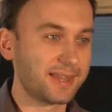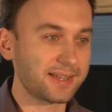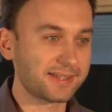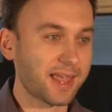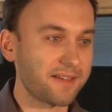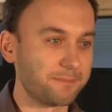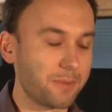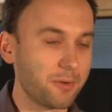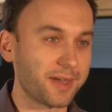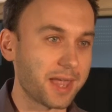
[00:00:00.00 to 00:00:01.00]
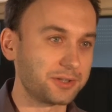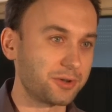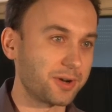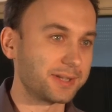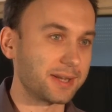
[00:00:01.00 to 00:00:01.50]
does have both
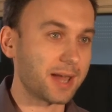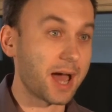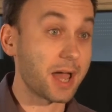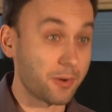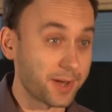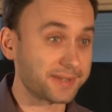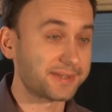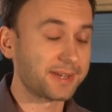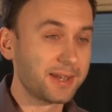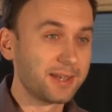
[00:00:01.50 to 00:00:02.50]
Android and iOS